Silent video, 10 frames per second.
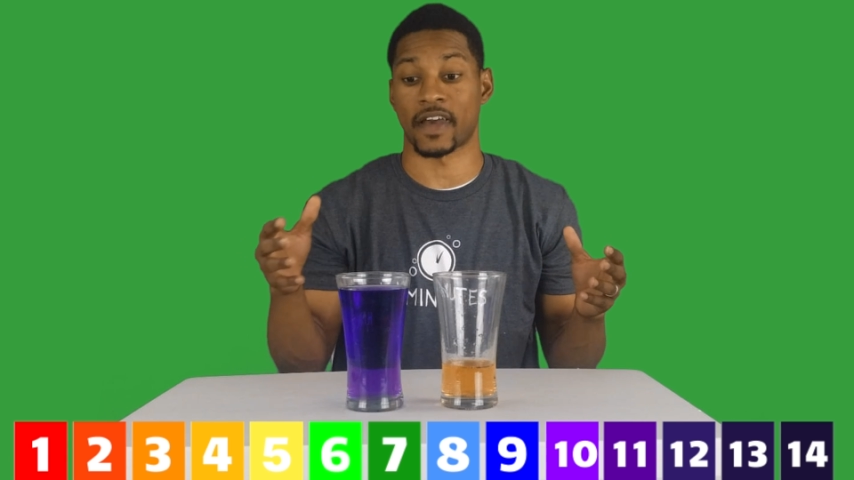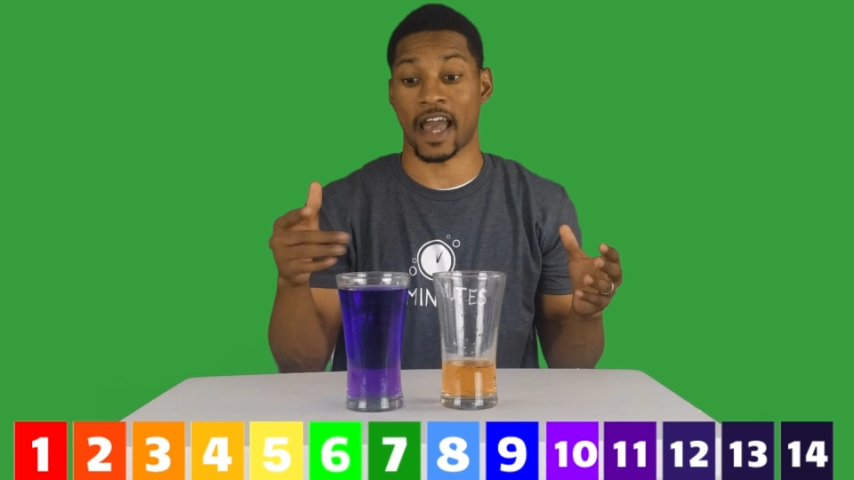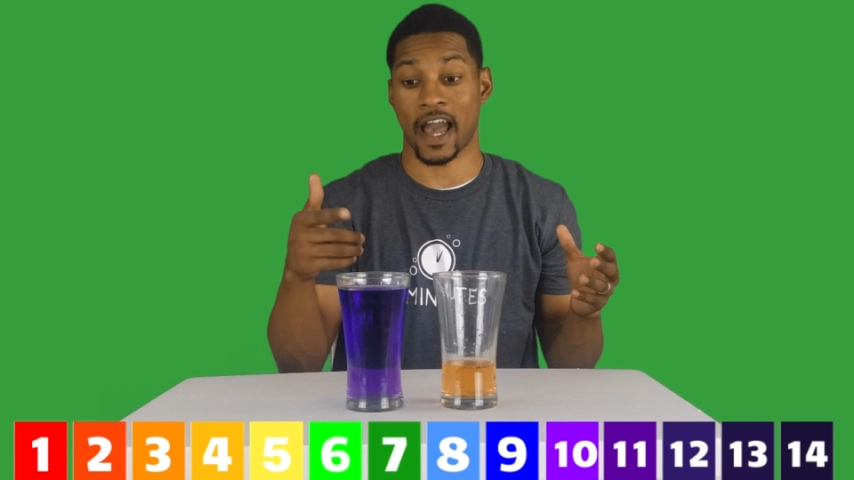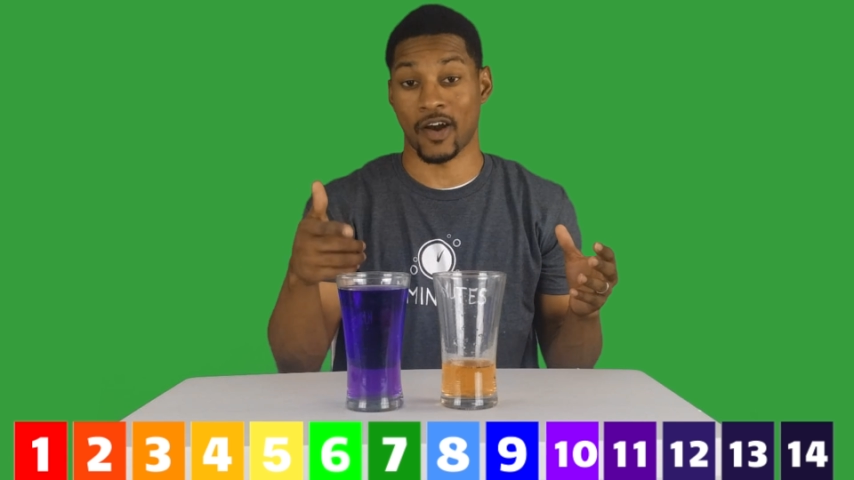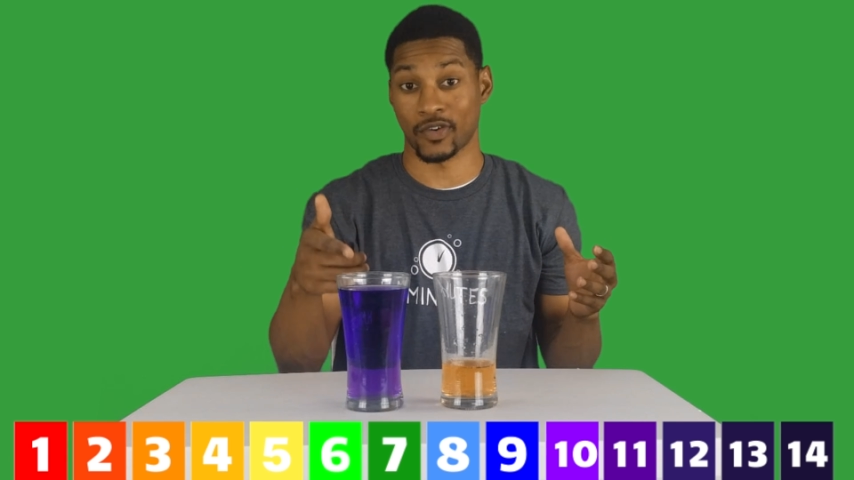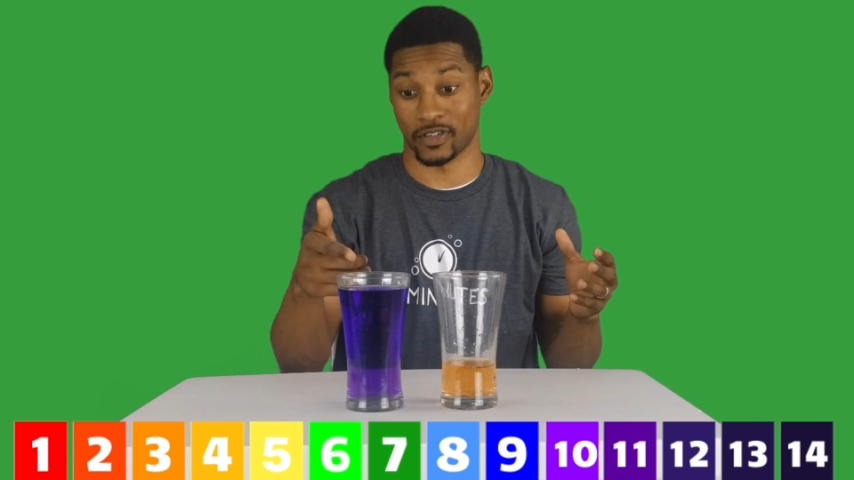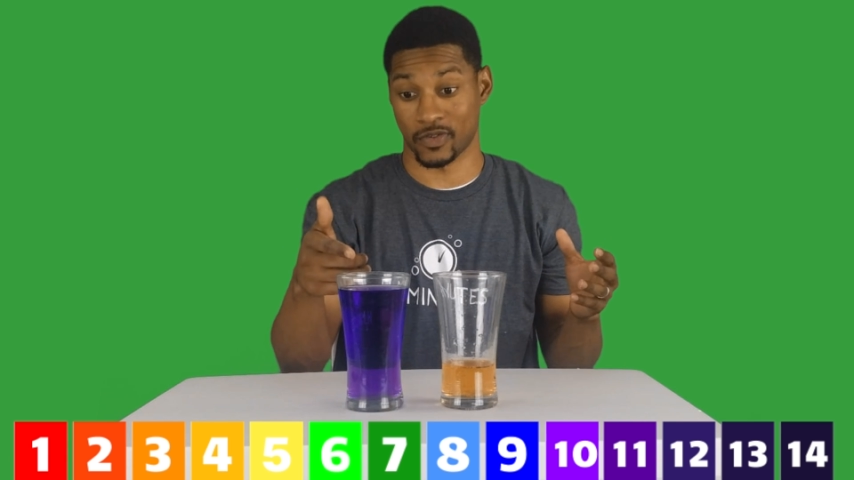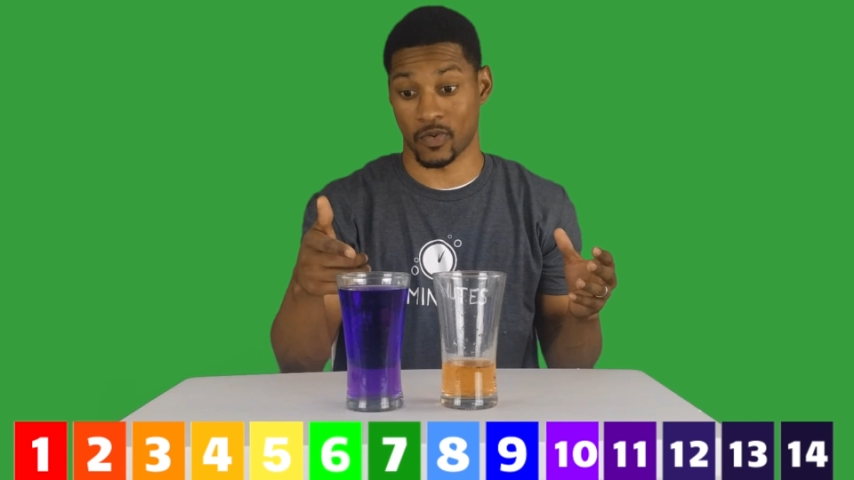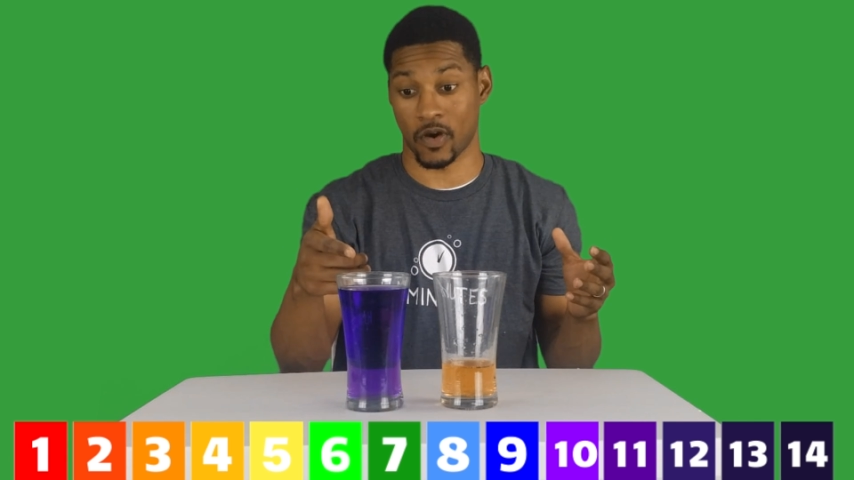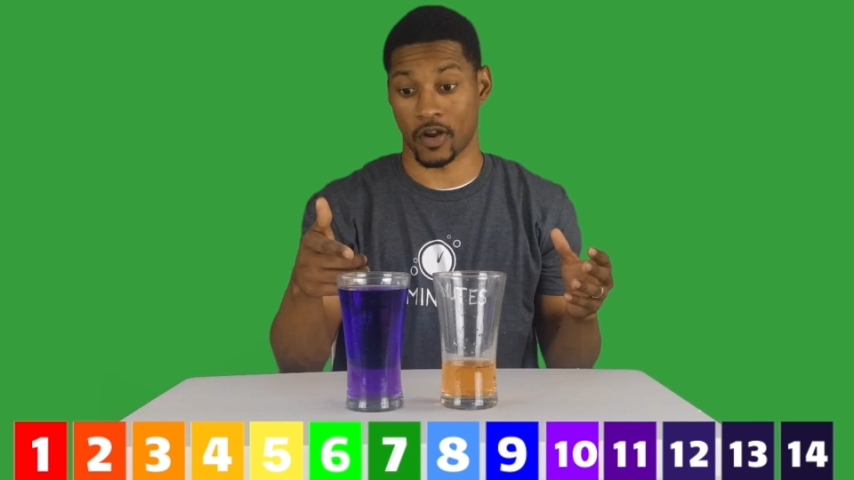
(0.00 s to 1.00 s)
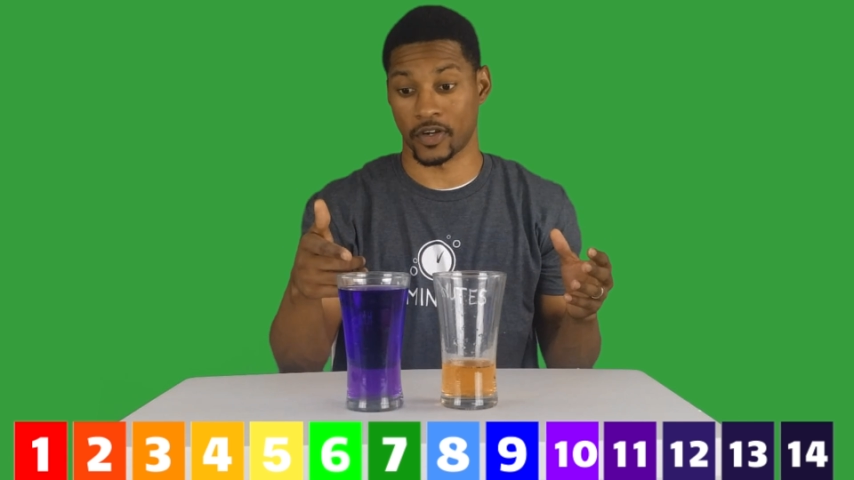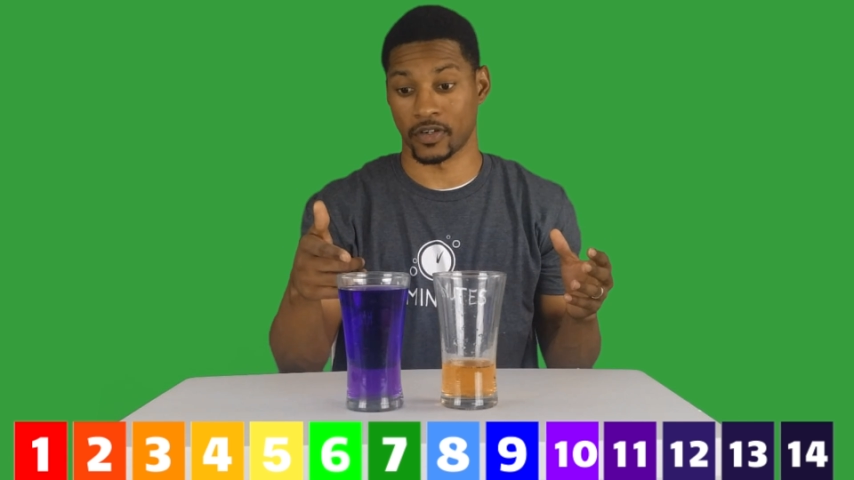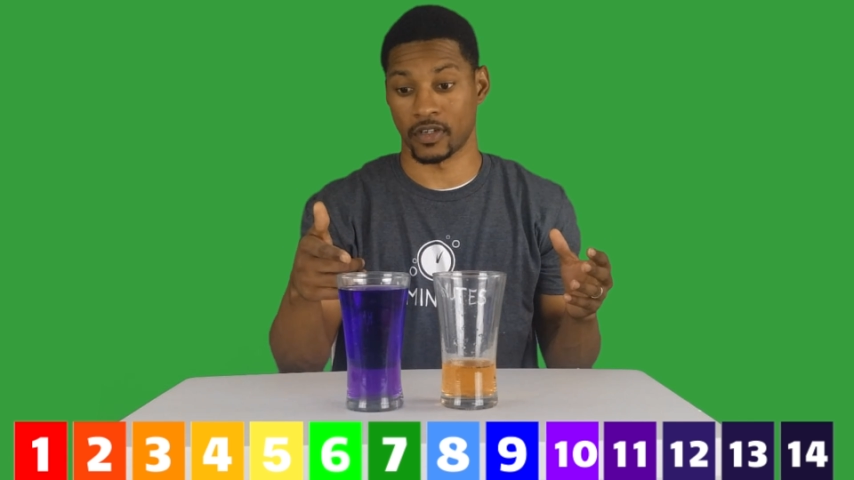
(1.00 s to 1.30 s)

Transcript: alkaline water